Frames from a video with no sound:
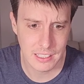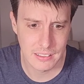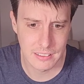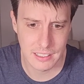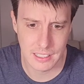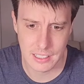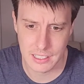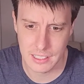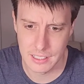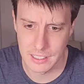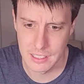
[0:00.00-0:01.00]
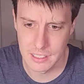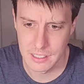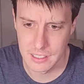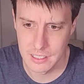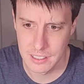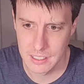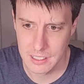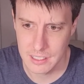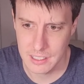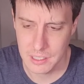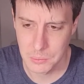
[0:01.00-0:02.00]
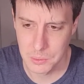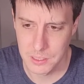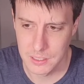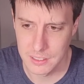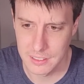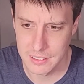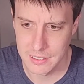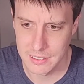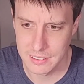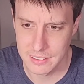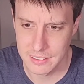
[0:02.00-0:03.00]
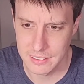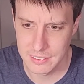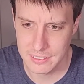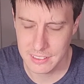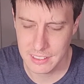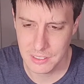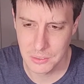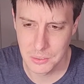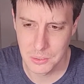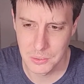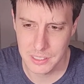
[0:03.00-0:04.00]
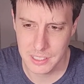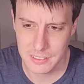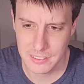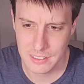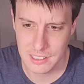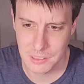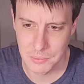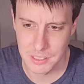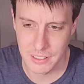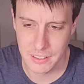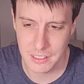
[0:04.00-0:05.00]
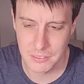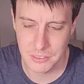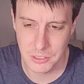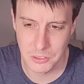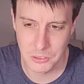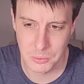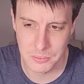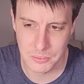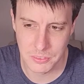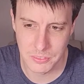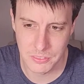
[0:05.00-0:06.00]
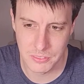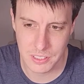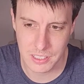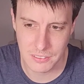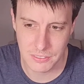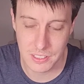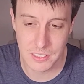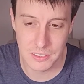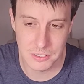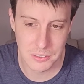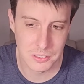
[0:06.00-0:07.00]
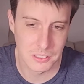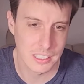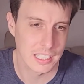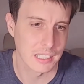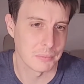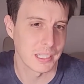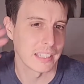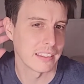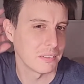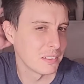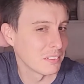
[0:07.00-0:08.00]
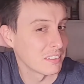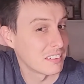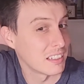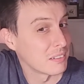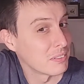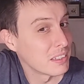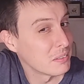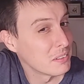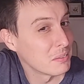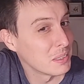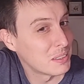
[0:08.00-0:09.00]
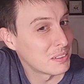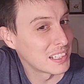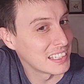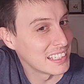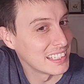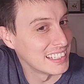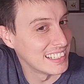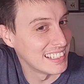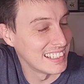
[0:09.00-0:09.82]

and I will see you all next time. Another confusal, but fun too. Yeah, Pat. That one's tough. That one's a bit tricky.